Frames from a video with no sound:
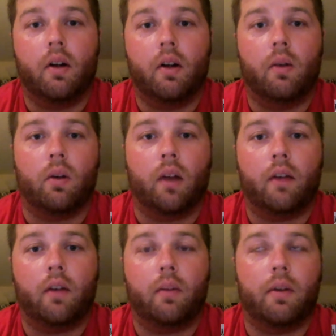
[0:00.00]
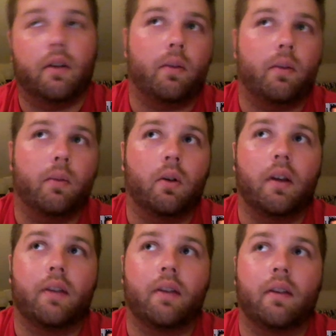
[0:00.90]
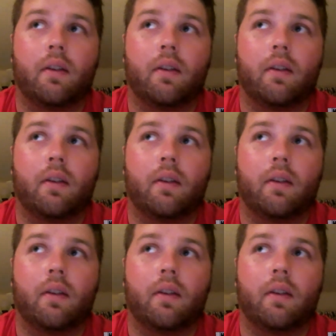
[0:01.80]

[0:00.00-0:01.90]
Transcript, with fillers: Where a lot of our beers are more or less can